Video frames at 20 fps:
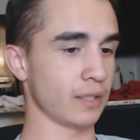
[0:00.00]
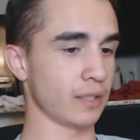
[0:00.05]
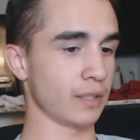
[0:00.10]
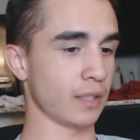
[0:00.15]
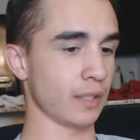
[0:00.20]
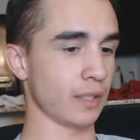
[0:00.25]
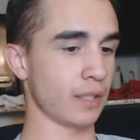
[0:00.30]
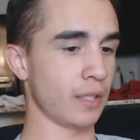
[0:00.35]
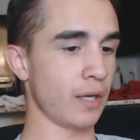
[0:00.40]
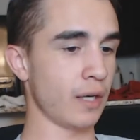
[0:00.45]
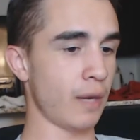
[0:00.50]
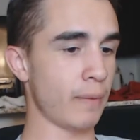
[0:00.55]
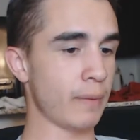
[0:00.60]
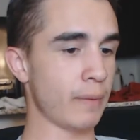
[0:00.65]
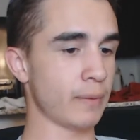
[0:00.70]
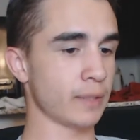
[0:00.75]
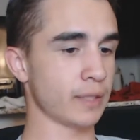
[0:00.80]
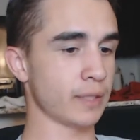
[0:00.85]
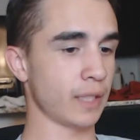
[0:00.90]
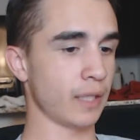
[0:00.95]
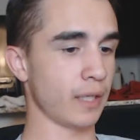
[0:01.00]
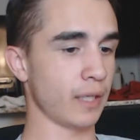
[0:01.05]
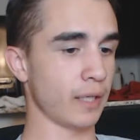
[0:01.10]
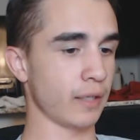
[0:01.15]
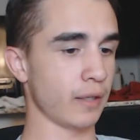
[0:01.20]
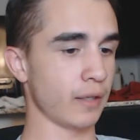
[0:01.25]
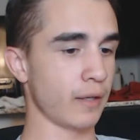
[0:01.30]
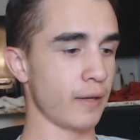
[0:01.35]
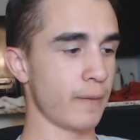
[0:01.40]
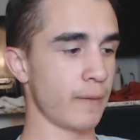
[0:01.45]
Like, you know how people say like
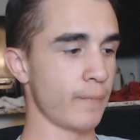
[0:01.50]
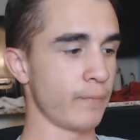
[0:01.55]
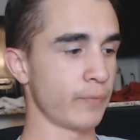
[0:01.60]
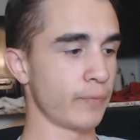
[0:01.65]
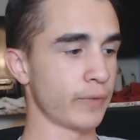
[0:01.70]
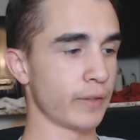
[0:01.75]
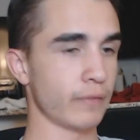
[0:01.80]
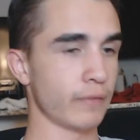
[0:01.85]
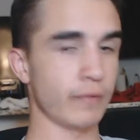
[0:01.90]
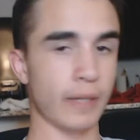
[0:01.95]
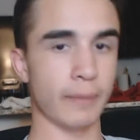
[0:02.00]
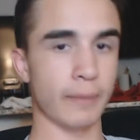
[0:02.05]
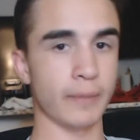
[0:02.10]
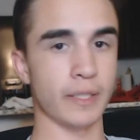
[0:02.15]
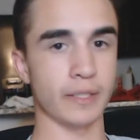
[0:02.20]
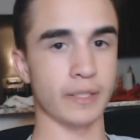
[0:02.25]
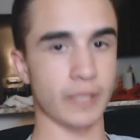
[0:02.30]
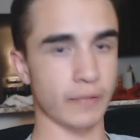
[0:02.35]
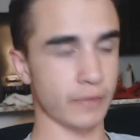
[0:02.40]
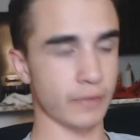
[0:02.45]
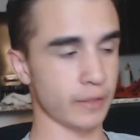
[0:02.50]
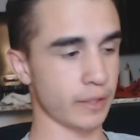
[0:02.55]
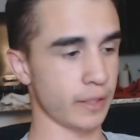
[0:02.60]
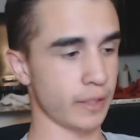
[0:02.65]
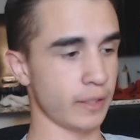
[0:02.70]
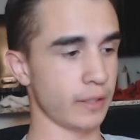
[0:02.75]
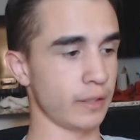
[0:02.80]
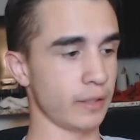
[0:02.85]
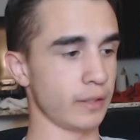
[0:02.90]
family is everything